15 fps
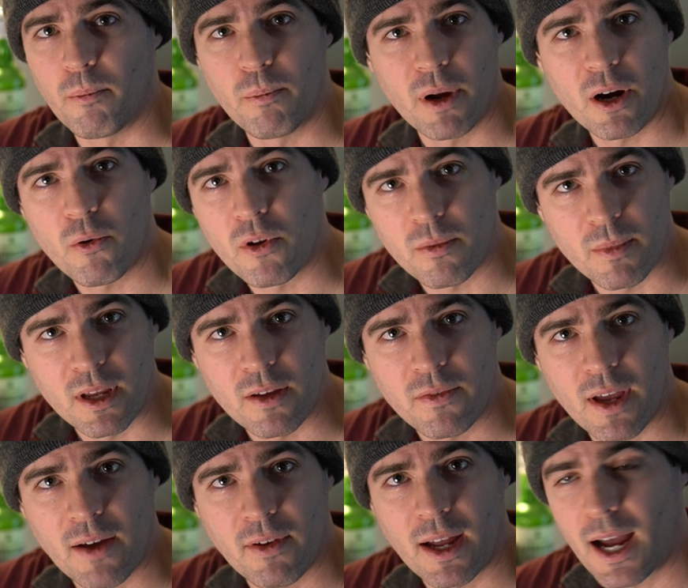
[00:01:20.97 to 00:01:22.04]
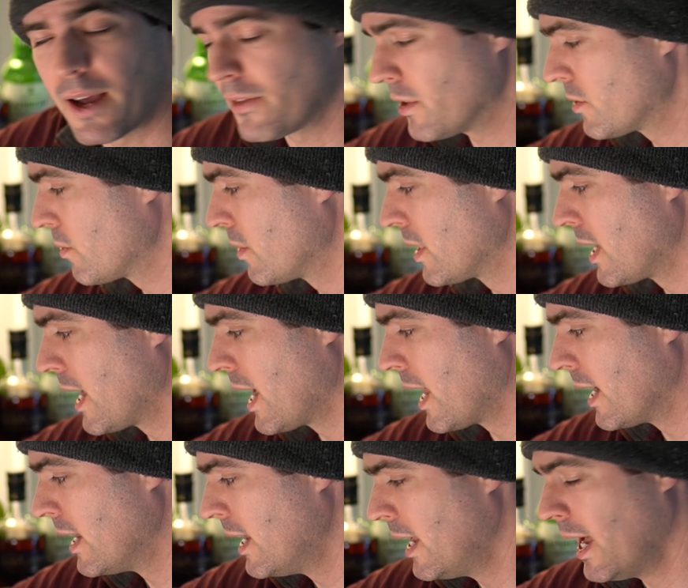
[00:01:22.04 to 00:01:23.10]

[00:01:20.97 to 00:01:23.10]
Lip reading: bear with me if you haven't had this one yet.